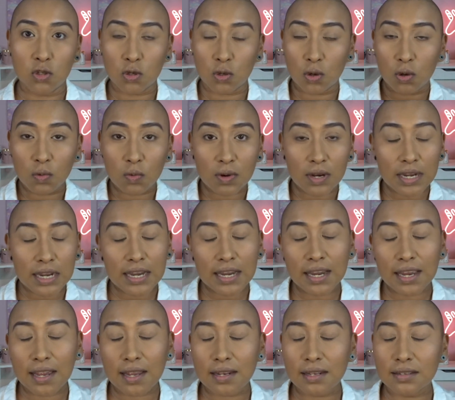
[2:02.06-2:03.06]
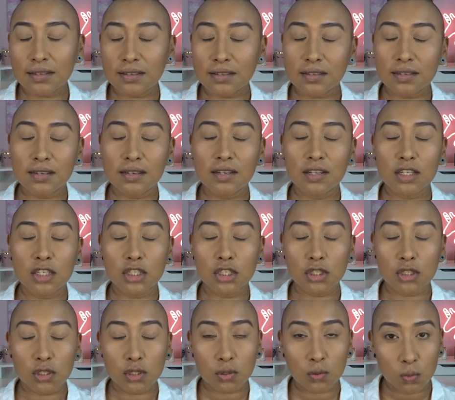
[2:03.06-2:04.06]
don't want to get
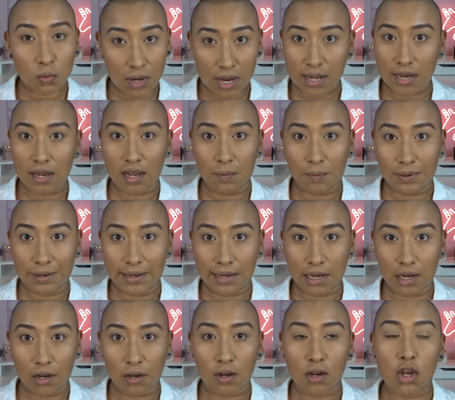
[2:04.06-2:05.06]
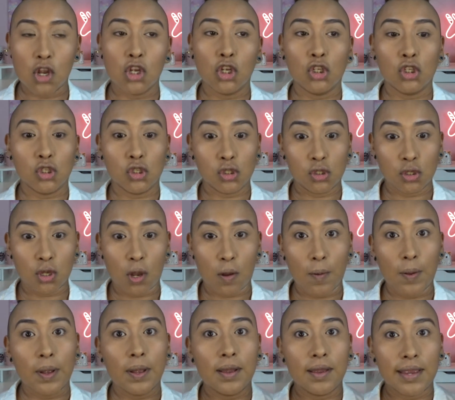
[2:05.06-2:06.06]
sweaty up in here. So,
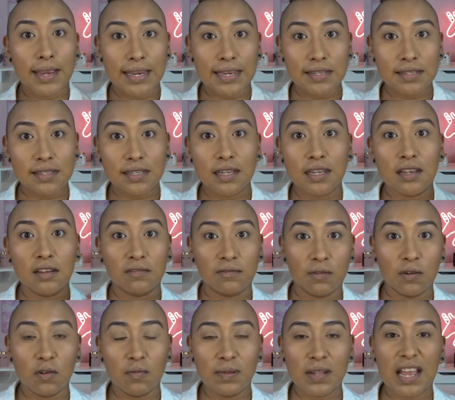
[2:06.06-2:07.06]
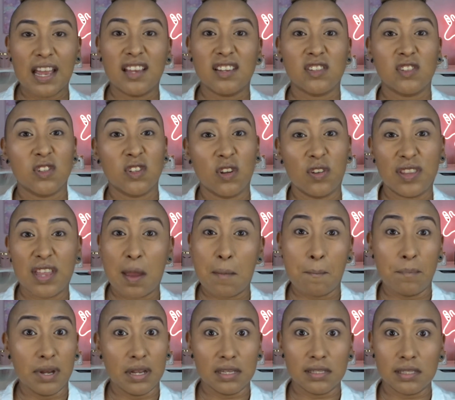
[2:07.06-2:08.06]
AC full blast, so that
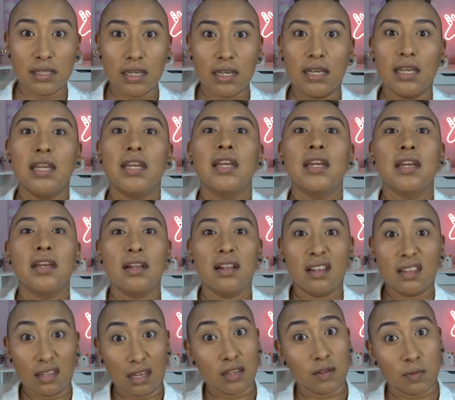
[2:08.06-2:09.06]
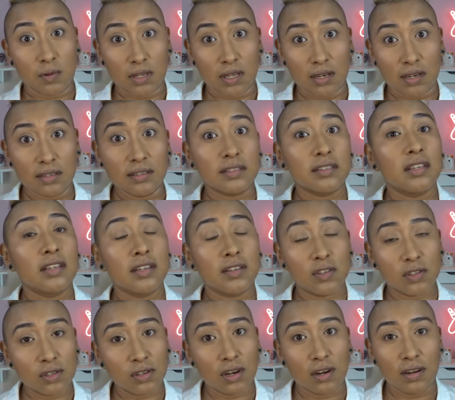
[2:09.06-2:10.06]
buzzing, that's what that is.
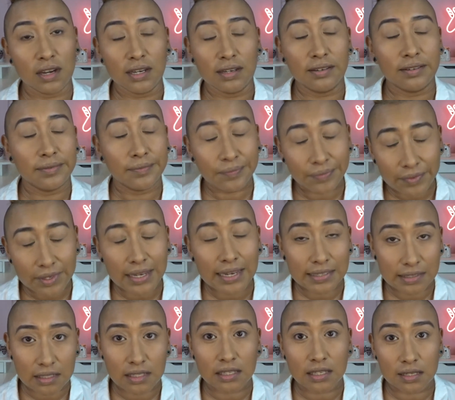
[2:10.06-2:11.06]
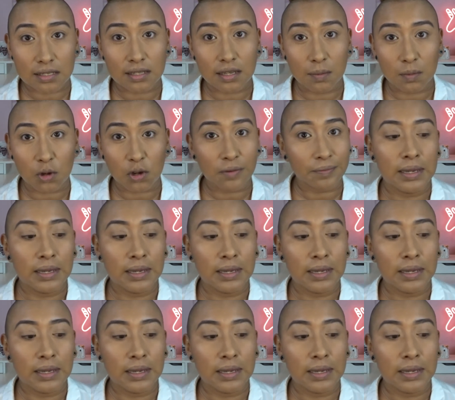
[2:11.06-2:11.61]
Sorry, it's the summer,